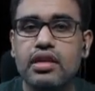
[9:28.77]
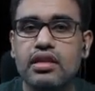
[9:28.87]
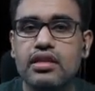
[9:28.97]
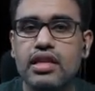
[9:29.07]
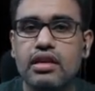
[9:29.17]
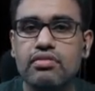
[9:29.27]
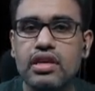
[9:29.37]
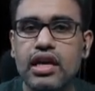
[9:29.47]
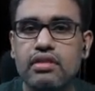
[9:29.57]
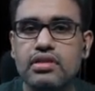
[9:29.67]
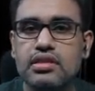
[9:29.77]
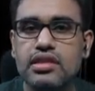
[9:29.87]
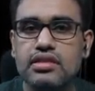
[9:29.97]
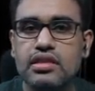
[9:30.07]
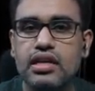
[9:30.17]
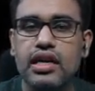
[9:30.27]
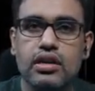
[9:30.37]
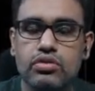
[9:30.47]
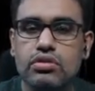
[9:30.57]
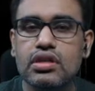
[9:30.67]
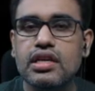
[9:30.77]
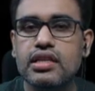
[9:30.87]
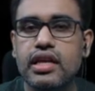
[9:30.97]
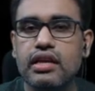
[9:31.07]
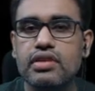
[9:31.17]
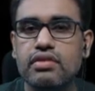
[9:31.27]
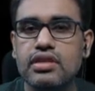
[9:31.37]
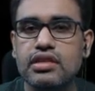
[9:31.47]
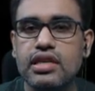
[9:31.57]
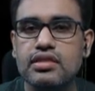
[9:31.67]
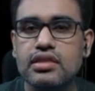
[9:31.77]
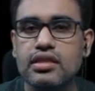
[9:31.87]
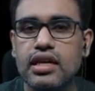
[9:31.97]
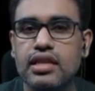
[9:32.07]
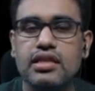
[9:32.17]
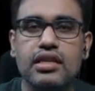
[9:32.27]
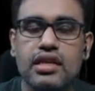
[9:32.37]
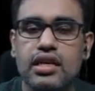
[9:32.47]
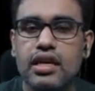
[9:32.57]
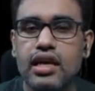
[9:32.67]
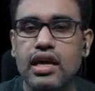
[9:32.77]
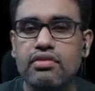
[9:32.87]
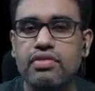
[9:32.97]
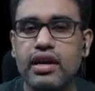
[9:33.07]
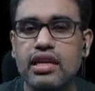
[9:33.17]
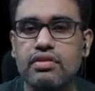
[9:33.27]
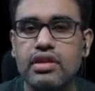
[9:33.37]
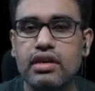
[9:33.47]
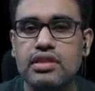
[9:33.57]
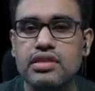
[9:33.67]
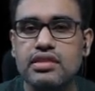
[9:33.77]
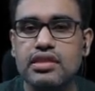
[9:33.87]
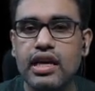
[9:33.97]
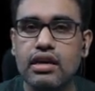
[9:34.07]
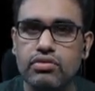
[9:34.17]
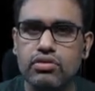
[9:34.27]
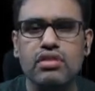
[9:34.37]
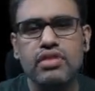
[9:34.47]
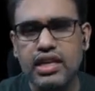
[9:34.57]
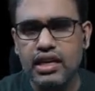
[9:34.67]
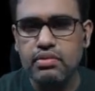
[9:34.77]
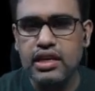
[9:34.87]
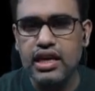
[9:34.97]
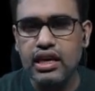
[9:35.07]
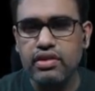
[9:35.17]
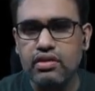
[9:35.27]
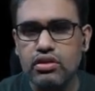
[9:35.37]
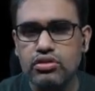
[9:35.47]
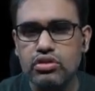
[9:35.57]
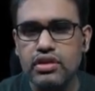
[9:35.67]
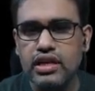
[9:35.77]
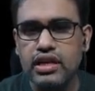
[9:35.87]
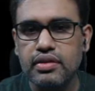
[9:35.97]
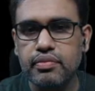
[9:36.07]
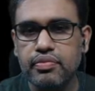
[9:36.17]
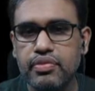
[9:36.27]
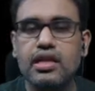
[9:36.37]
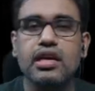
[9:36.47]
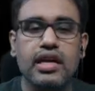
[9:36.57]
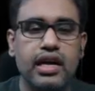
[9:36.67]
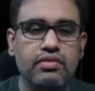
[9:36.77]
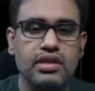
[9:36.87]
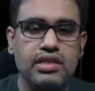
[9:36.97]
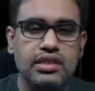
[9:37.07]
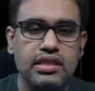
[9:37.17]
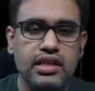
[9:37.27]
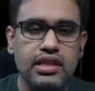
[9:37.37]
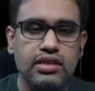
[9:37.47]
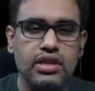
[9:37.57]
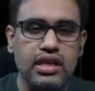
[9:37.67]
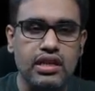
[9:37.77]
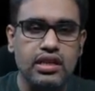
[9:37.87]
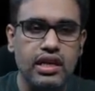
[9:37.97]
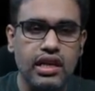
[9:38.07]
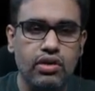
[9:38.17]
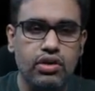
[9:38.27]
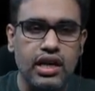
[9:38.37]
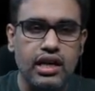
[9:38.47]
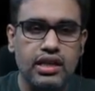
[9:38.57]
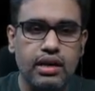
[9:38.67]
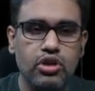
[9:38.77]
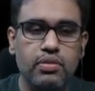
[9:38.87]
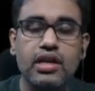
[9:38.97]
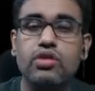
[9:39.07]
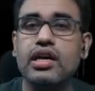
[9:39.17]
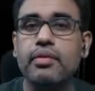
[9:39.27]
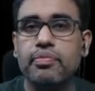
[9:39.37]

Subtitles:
then we have this as the L2, then we have this as the L3, and finally we have this as the L4. We can make L5 also over here. And we just said that okay, the aorta, the abdominal aorta,